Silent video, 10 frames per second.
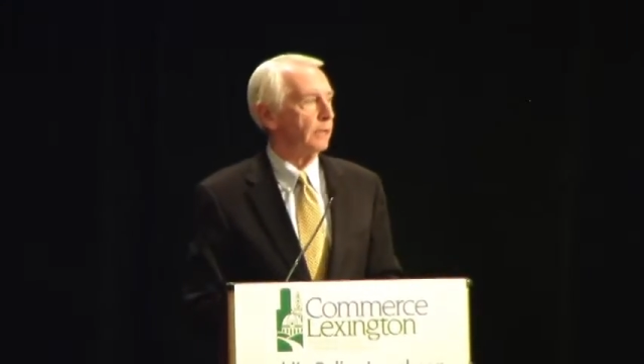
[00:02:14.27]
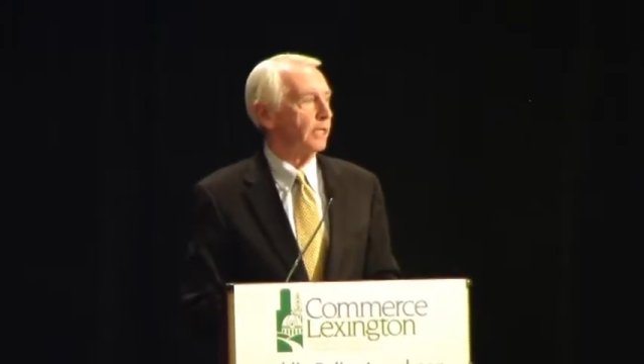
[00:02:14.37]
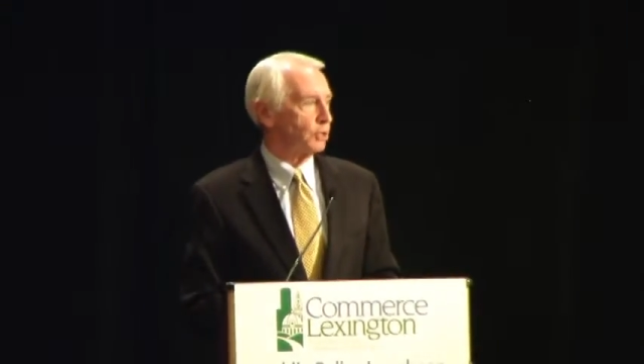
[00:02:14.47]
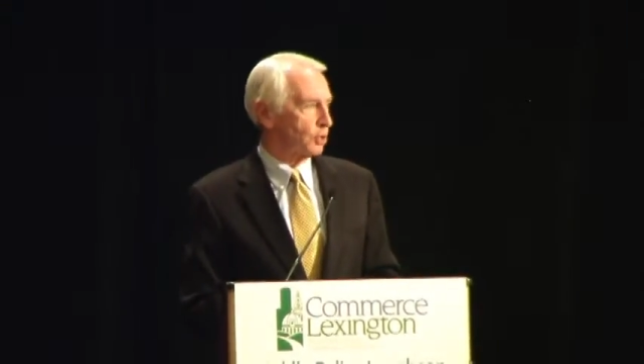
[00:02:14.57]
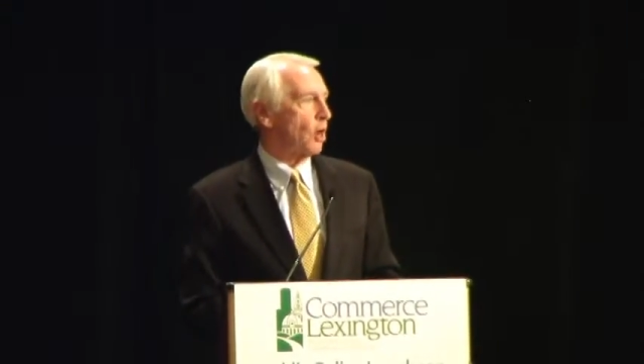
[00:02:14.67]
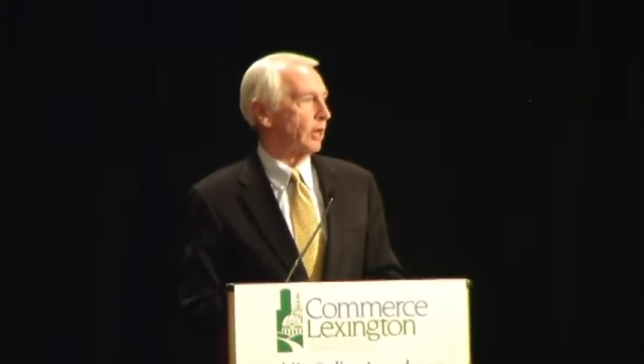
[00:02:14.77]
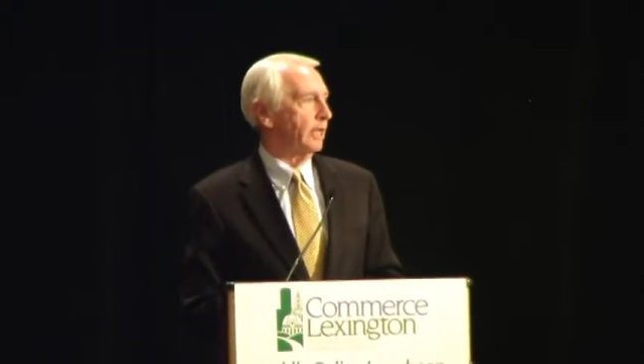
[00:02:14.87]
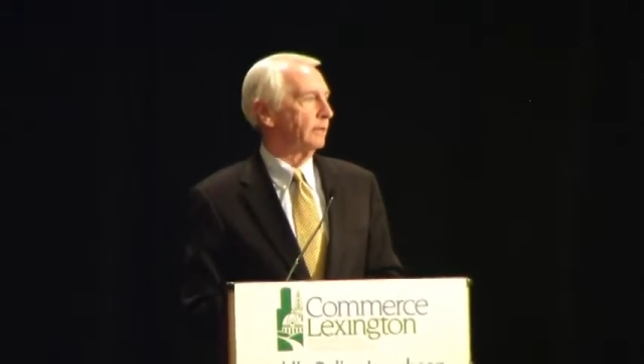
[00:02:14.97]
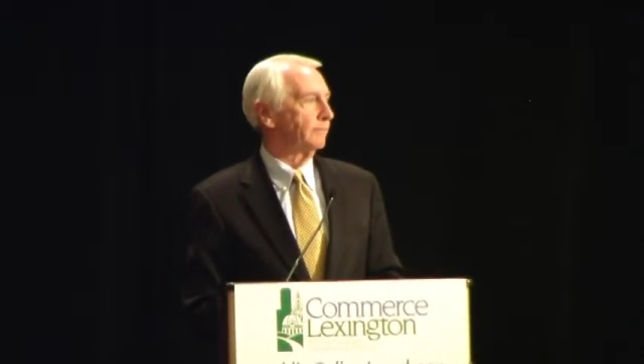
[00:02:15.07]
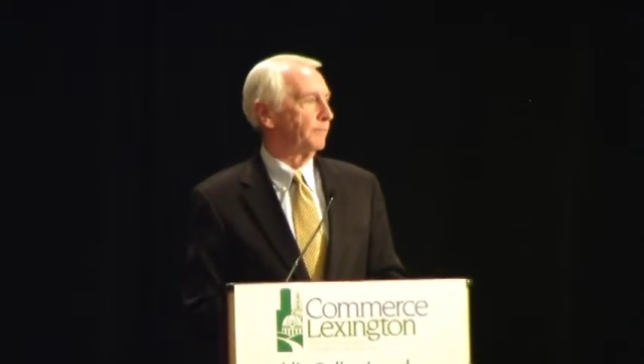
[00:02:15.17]
it's
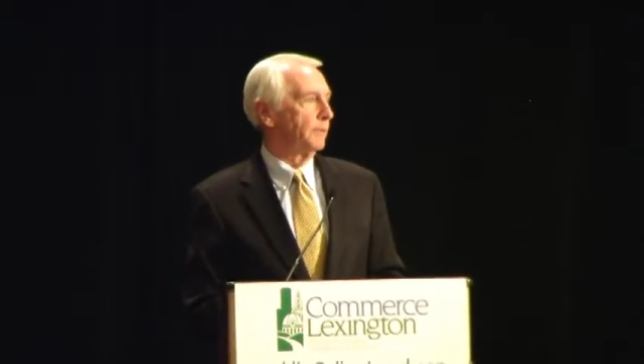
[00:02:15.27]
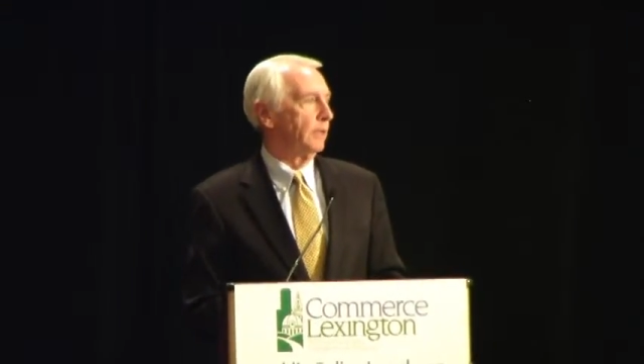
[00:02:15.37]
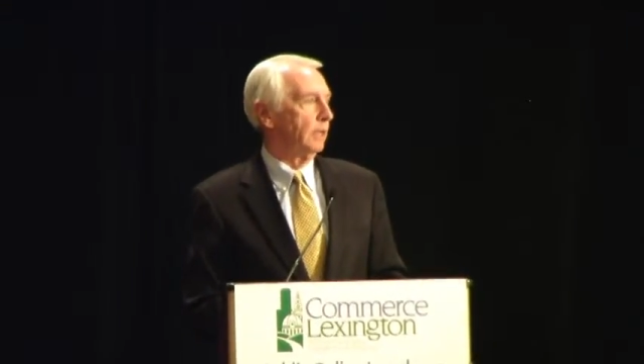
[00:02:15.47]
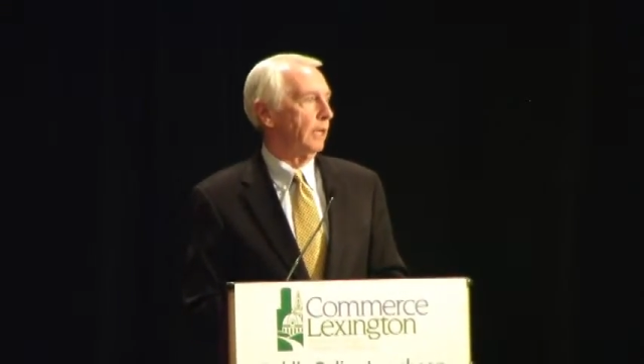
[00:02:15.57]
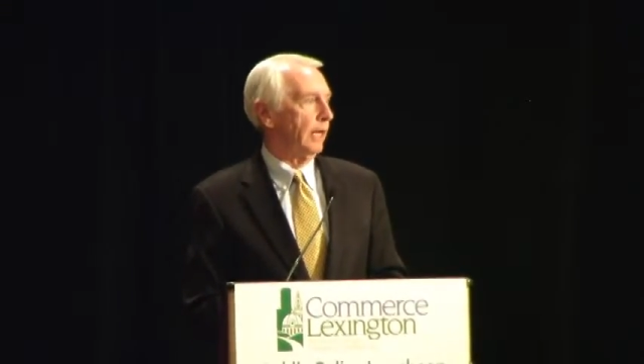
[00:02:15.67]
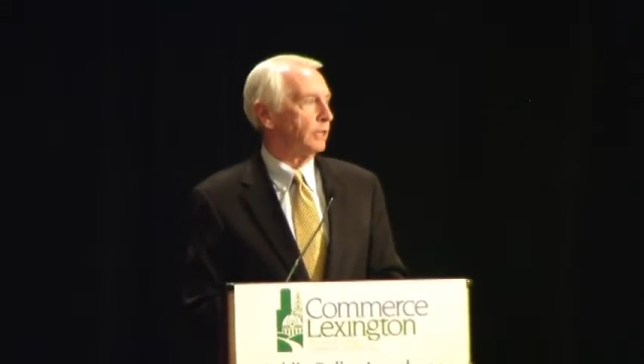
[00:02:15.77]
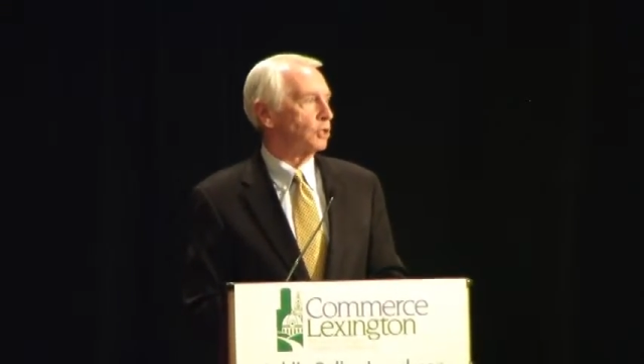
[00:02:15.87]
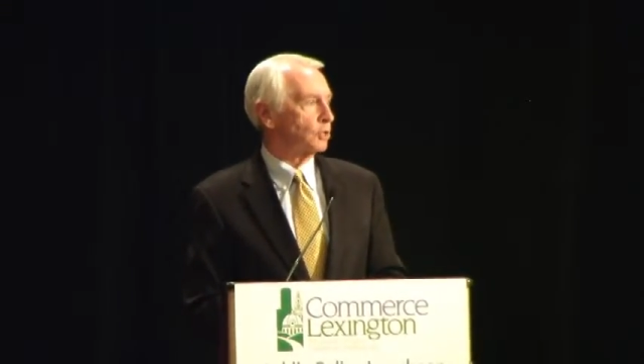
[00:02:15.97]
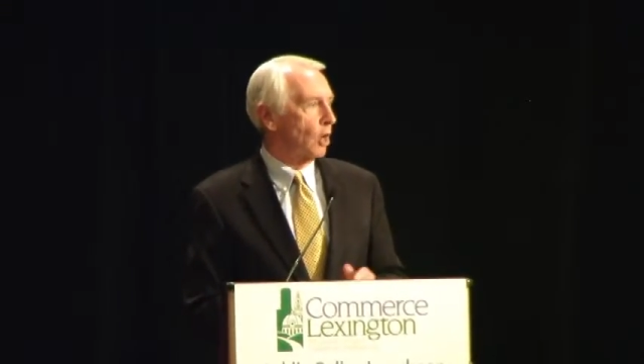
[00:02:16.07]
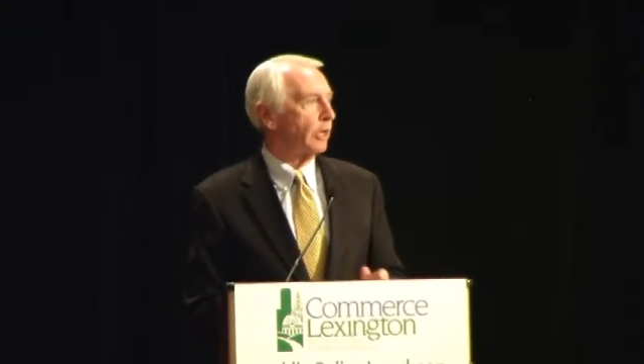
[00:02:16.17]
starting, and it's
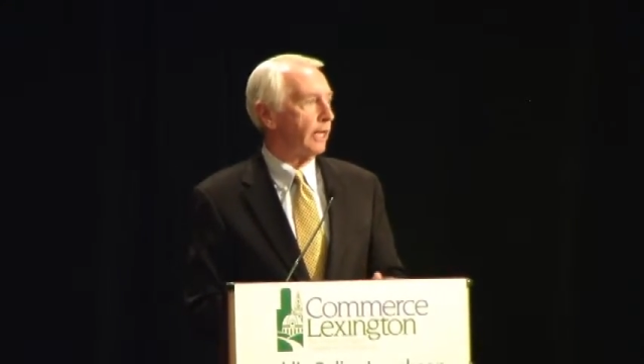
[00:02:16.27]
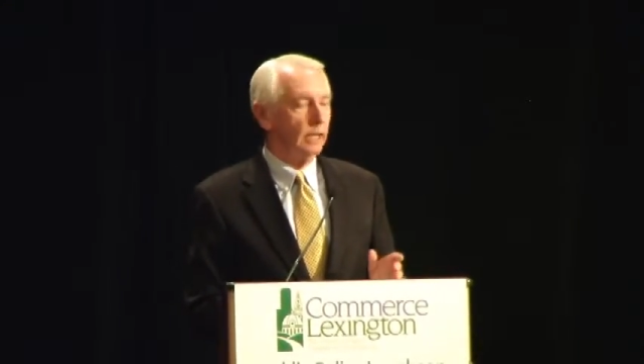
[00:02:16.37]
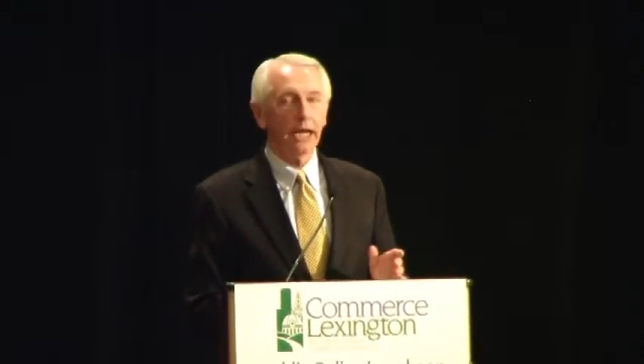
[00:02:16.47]
starting